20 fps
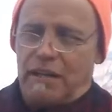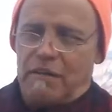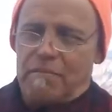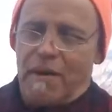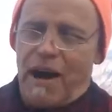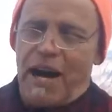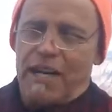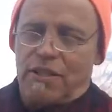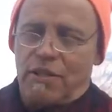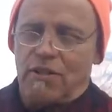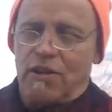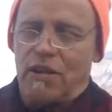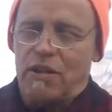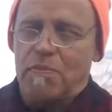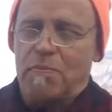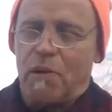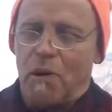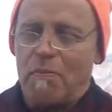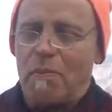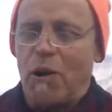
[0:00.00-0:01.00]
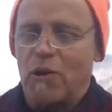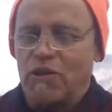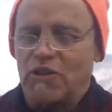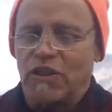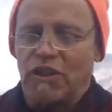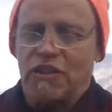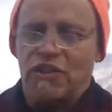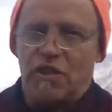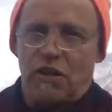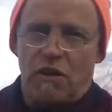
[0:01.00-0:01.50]
my two years
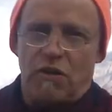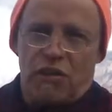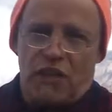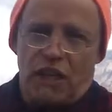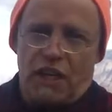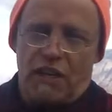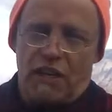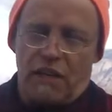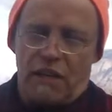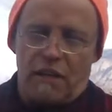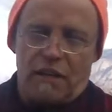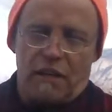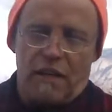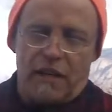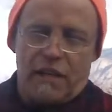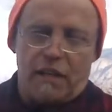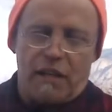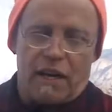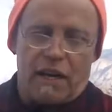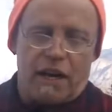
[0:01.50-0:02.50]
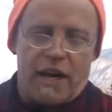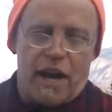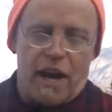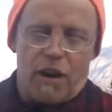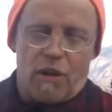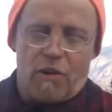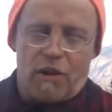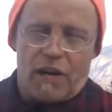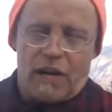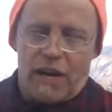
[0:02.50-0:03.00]
post-Erickson Eugene that Lonnie Clark and I
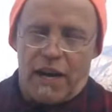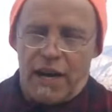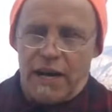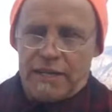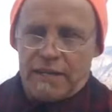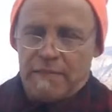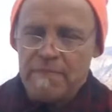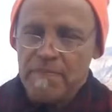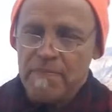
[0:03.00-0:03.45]
organized